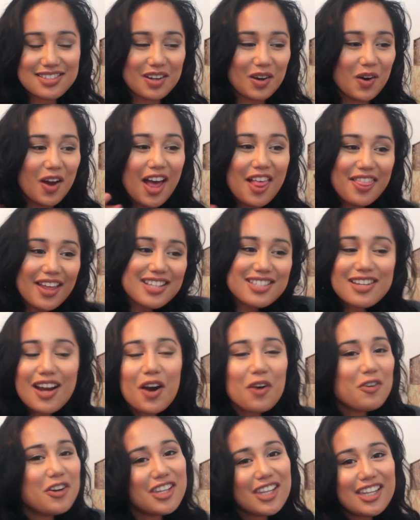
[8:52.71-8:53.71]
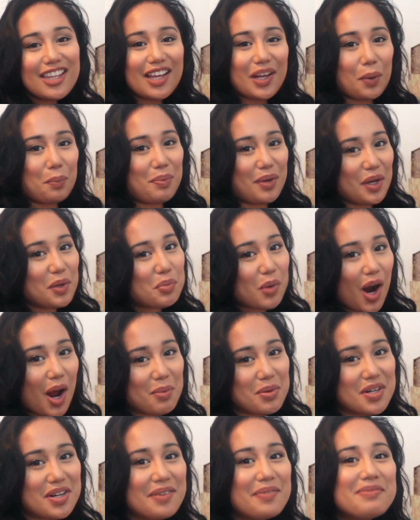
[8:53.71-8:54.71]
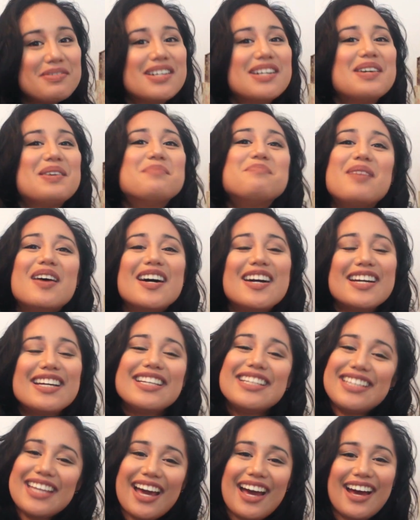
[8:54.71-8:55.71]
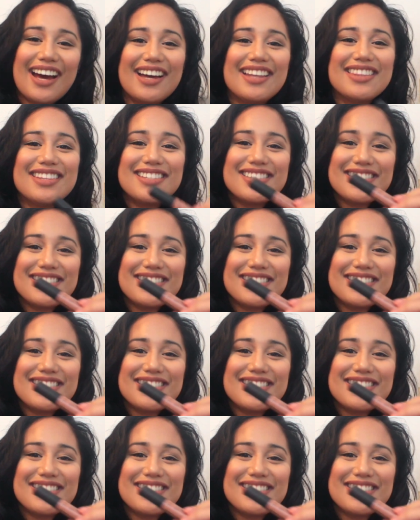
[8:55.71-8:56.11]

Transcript: So that's not really like a big problem. But yeah, I